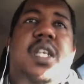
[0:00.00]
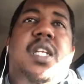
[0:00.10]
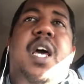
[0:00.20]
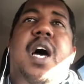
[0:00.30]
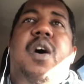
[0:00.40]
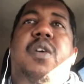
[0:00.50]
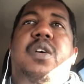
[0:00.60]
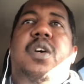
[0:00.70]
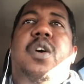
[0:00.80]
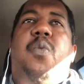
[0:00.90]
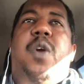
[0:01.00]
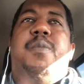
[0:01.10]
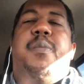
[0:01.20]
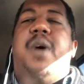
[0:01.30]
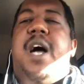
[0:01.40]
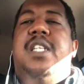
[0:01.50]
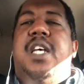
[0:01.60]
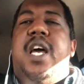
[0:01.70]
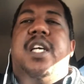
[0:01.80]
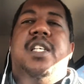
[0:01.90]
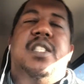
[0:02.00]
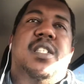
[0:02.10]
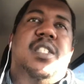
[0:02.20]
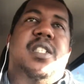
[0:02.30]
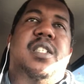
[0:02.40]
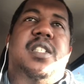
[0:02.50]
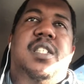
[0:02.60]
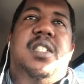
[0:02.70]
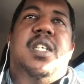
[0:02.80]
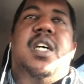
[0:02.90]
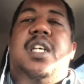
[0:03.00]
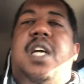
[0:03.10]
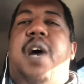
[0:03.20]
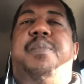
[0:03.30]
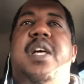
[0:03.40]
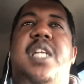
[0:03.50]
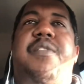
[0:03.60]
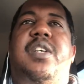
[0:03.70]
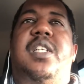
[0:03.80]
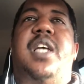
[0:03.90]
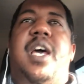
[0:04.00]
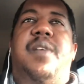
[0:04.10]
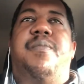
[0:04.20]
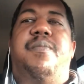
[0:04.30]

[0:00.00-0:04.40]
Anyhow, Wittenberg Project. God bless. Have a good day.